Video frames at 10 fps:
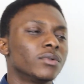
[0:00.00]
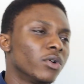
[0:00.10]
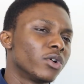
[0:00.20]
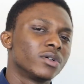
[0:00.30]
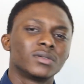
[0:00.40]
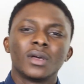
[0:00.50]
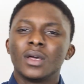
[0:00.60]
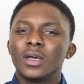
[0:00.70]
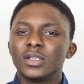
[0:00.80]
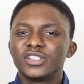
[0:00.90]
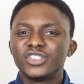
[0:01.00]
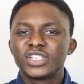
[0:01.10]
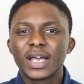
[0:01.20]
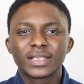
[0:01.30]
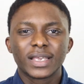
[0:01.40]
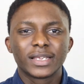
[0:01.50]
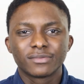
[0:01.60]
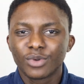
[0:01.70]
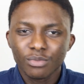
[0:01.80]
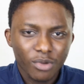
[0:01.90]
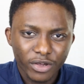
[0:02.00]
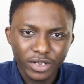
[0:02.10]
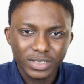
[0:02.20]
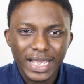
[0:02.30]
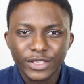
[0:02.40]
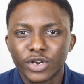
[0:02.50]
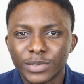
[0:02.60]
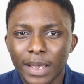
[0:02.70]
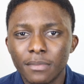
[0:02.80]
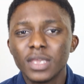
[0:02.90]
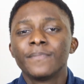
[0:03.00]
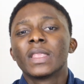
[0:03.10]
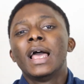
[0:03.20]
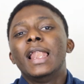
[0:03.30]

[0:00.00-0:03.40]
on chit chat and other side talks by me,